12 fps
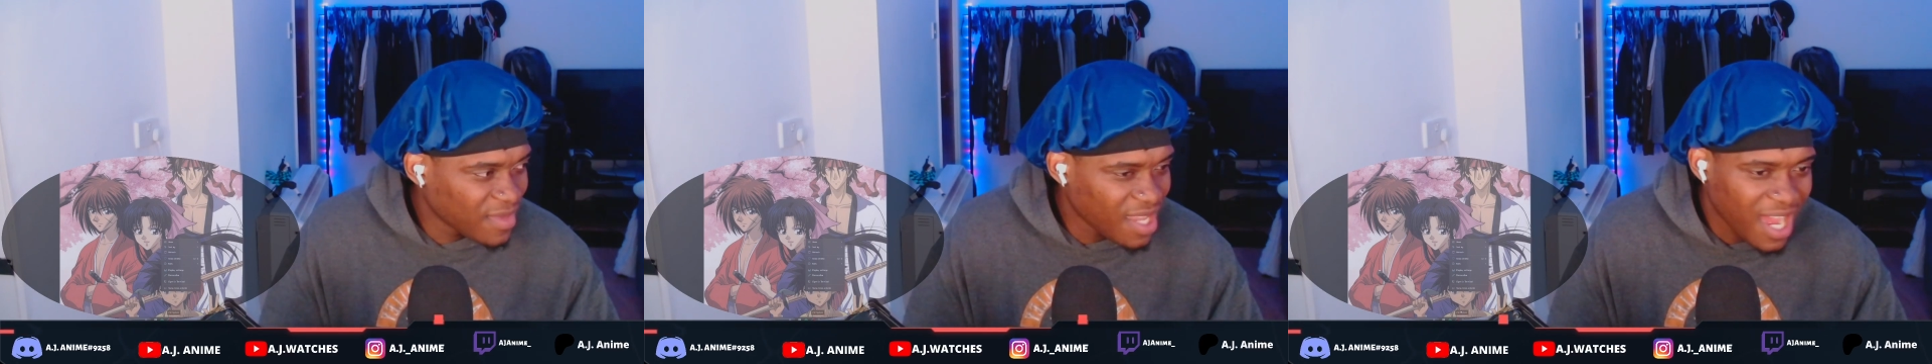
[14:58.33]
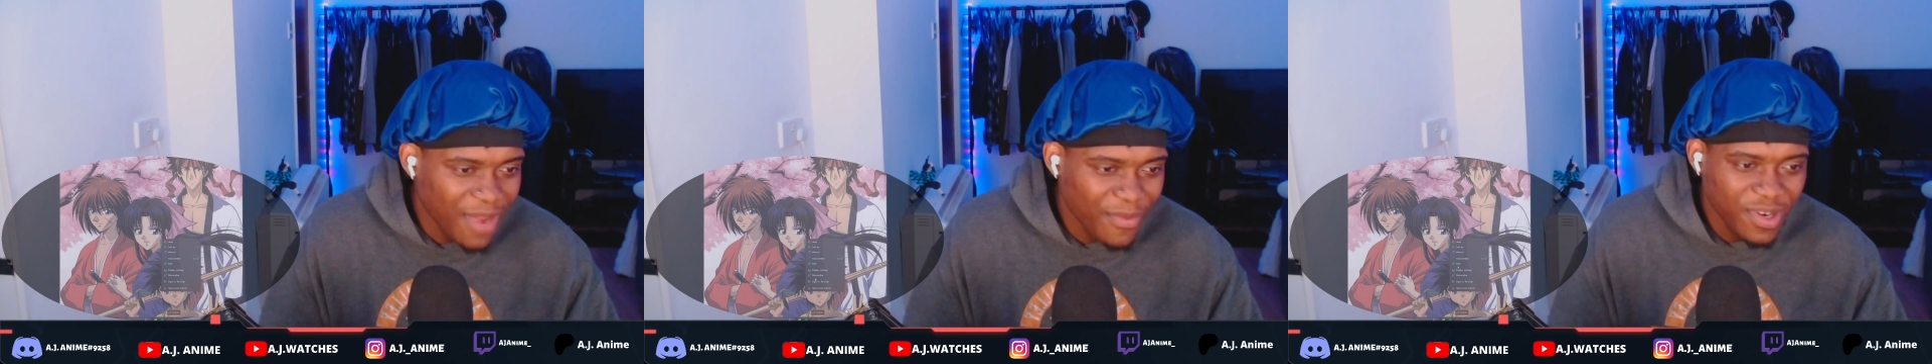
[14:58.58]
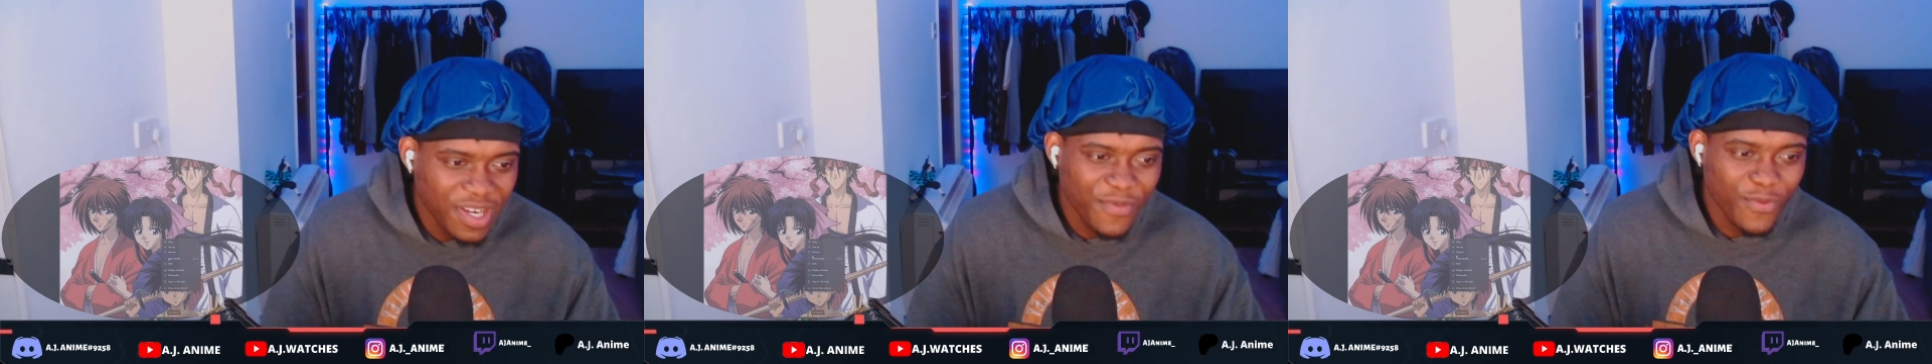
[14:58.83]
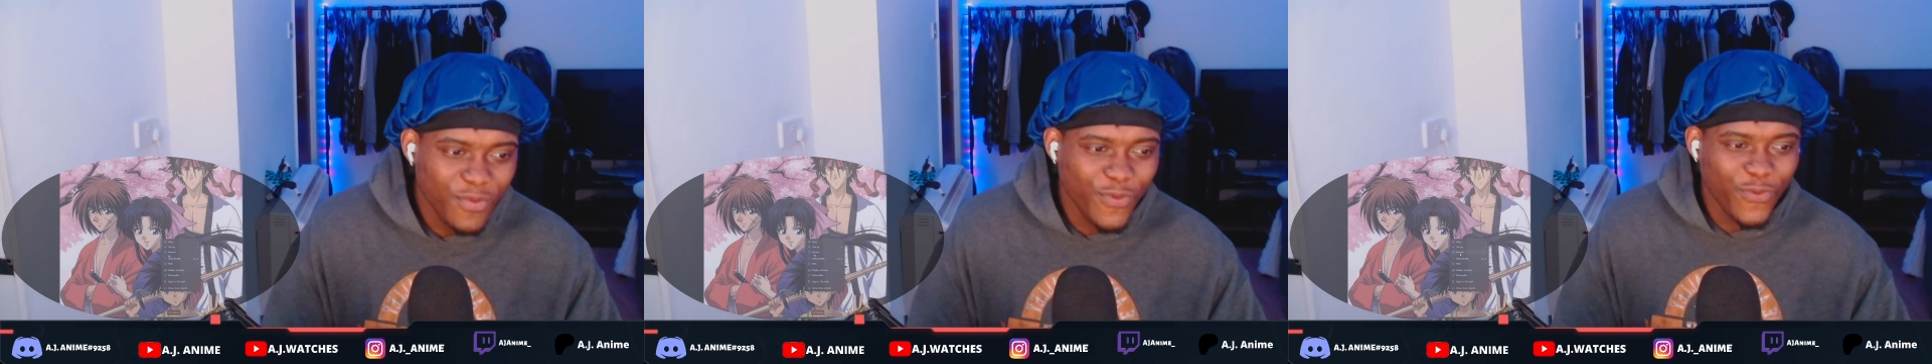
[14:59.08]
I would
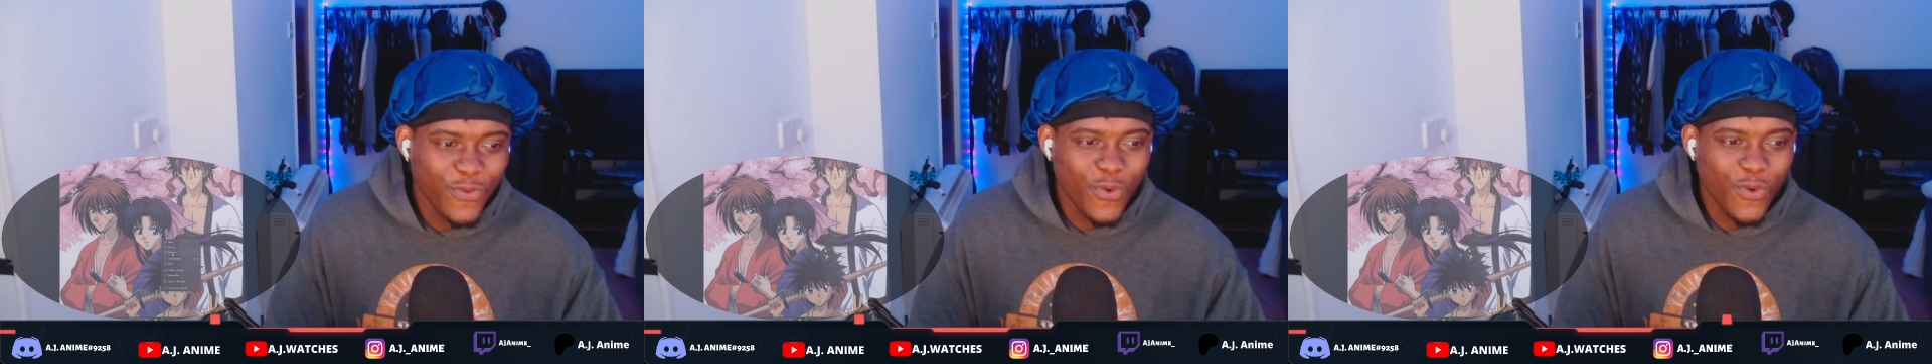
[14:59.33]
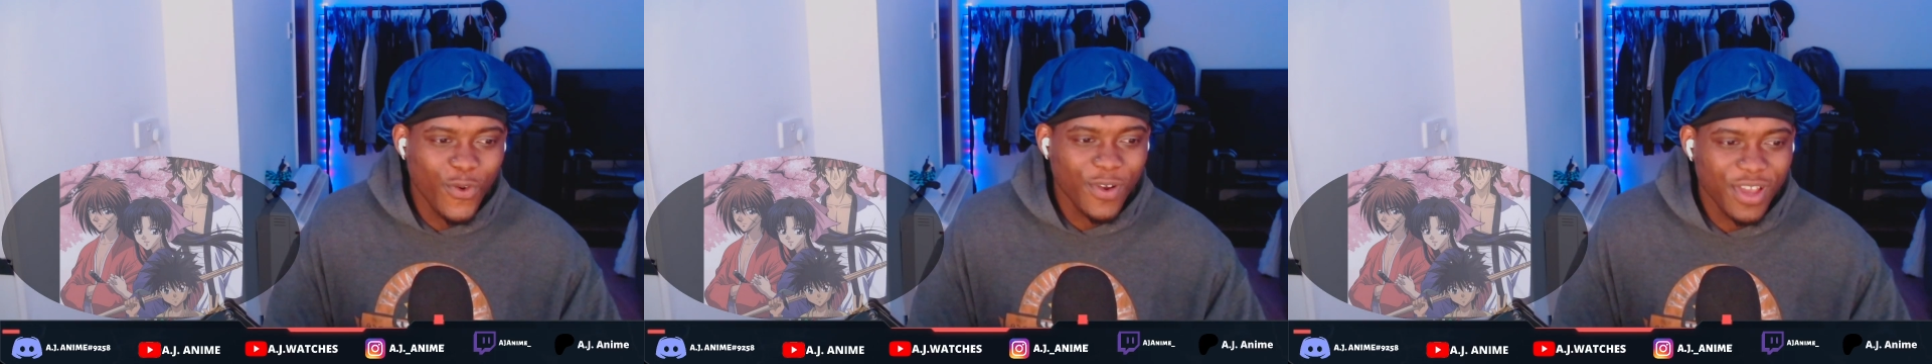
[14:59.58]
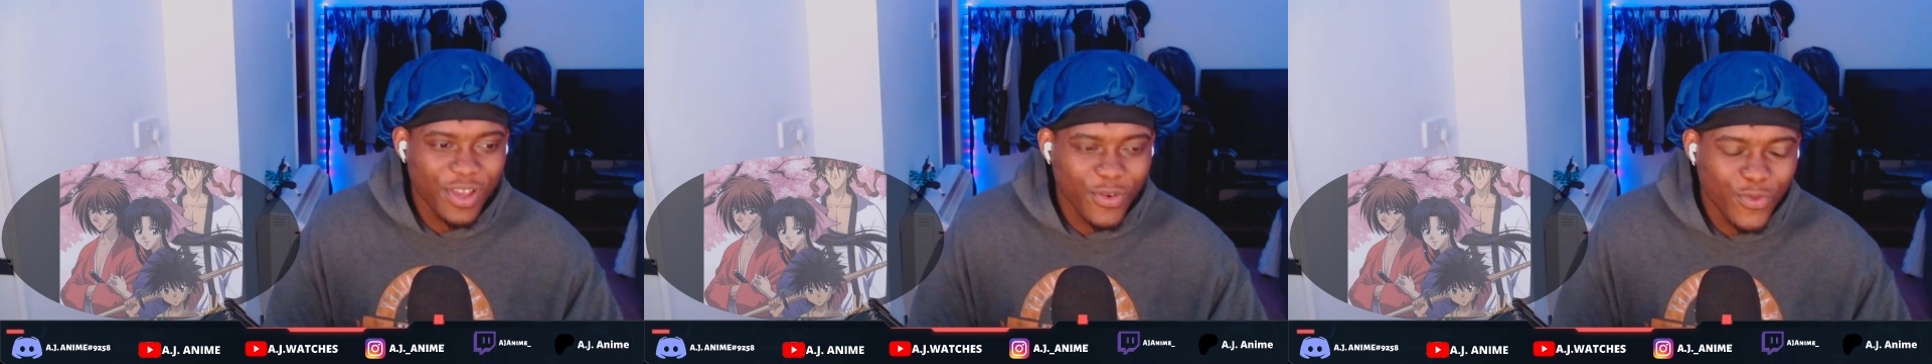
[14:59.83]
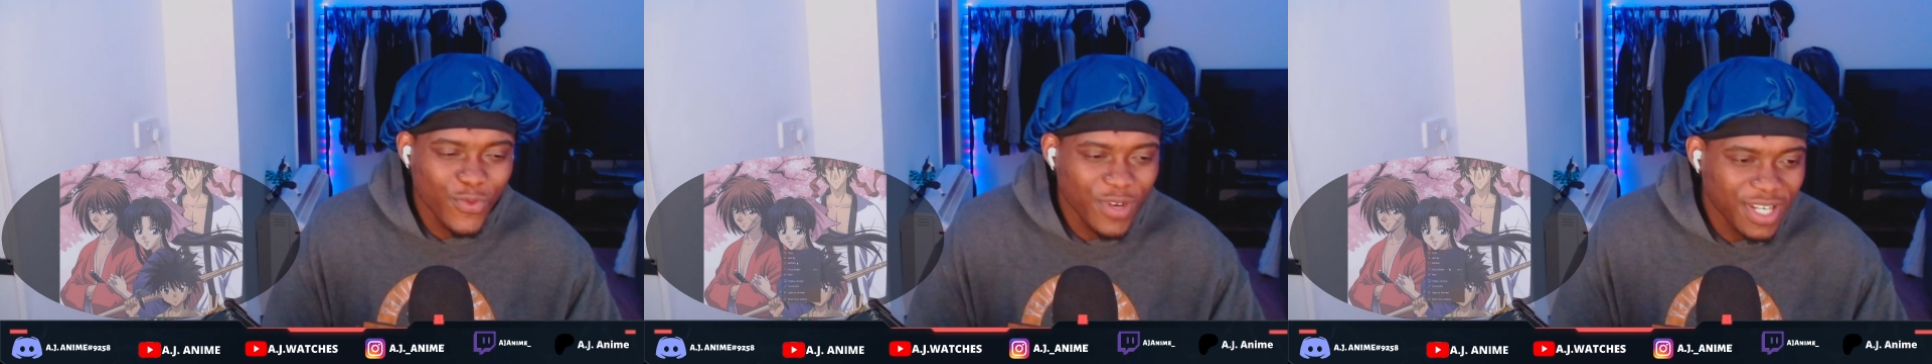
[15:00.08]
never have thought
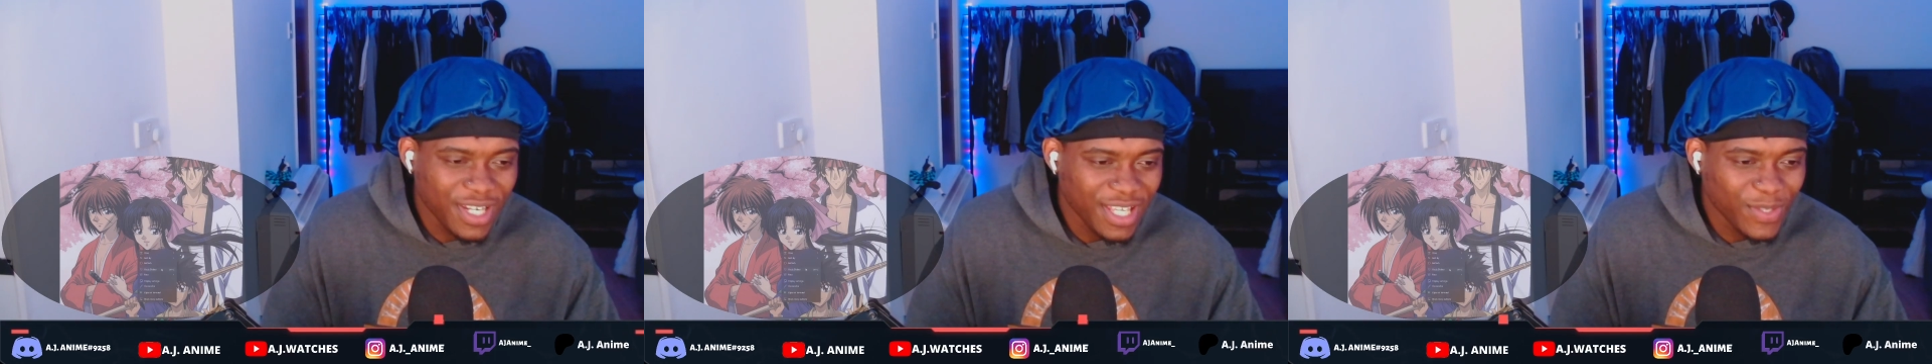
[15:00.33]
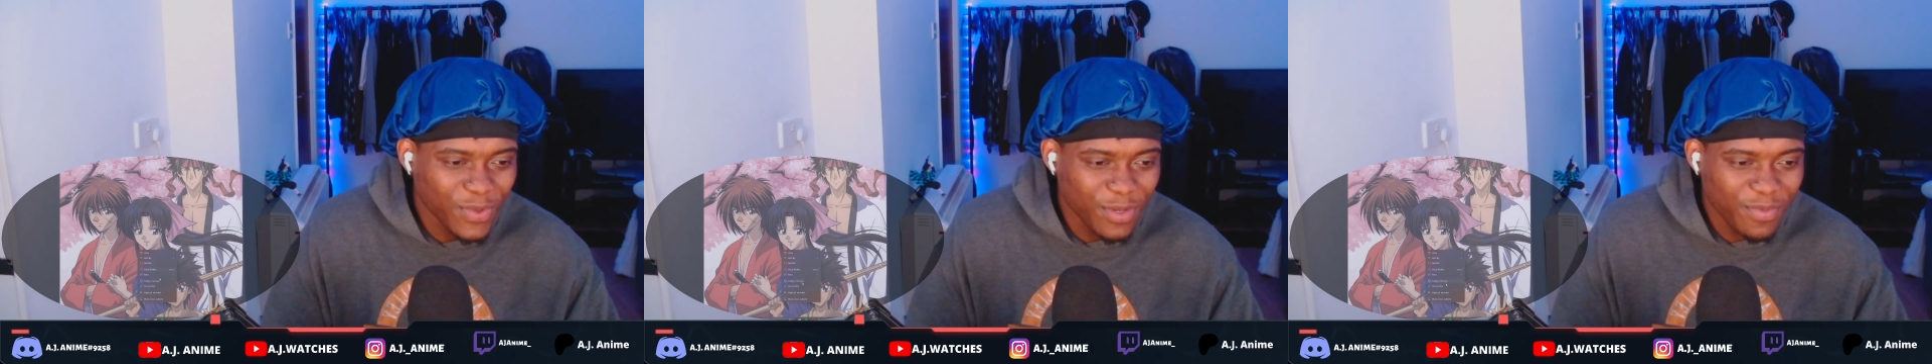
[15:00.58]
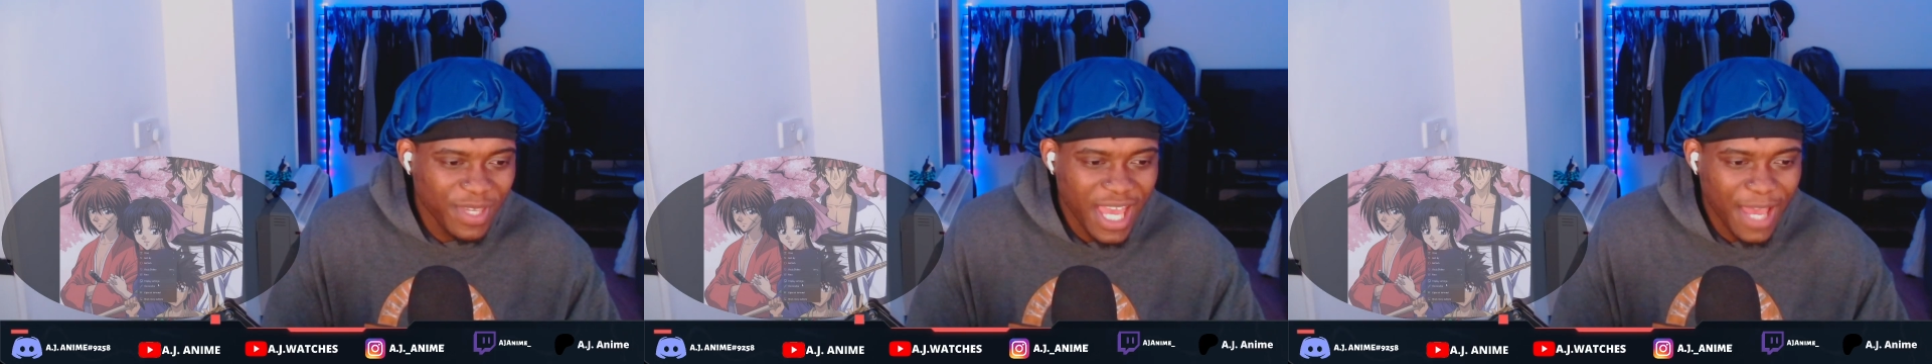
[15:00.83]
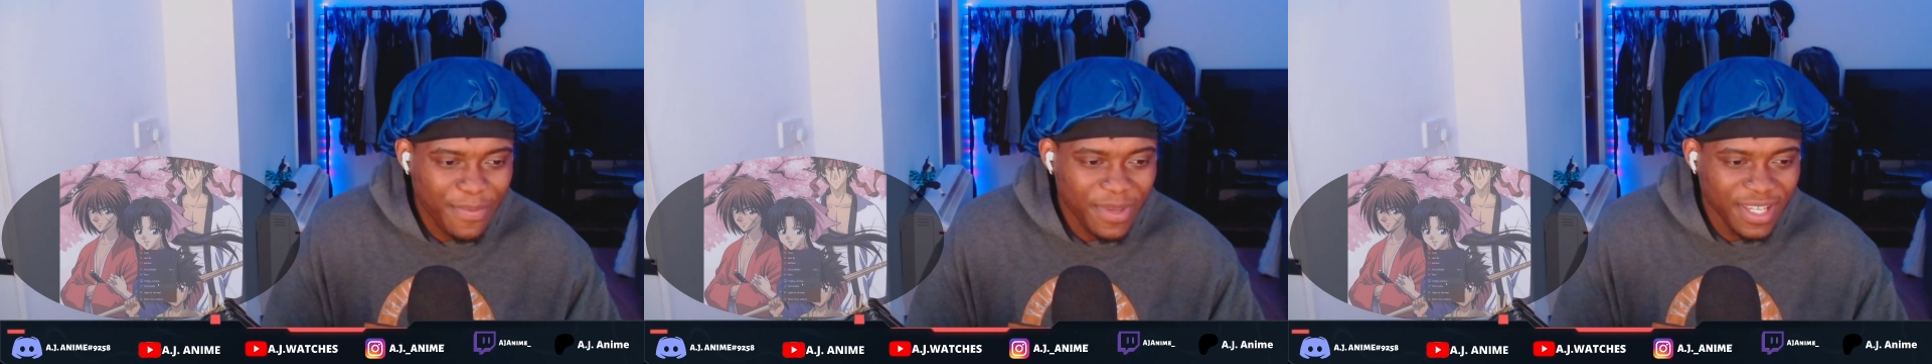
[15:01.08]
all of this would be
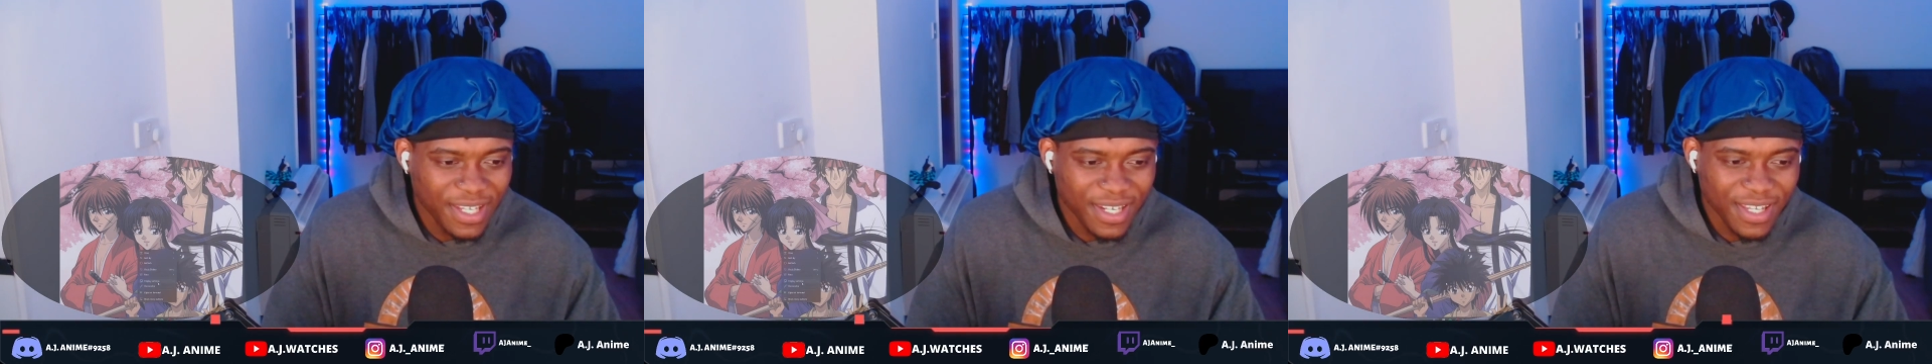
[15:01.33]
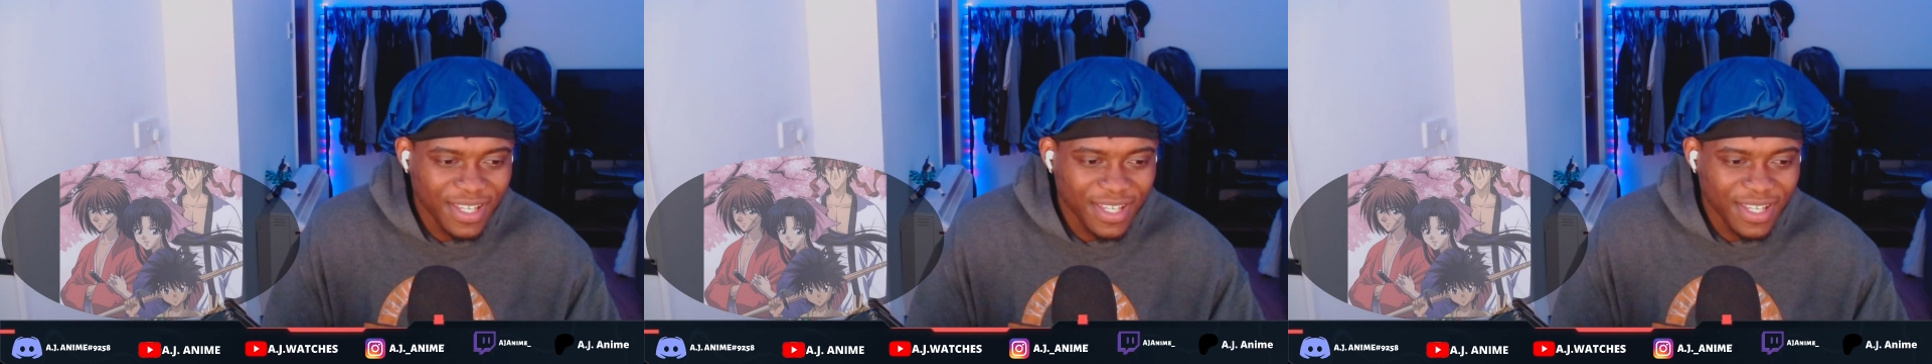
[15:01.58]
happening.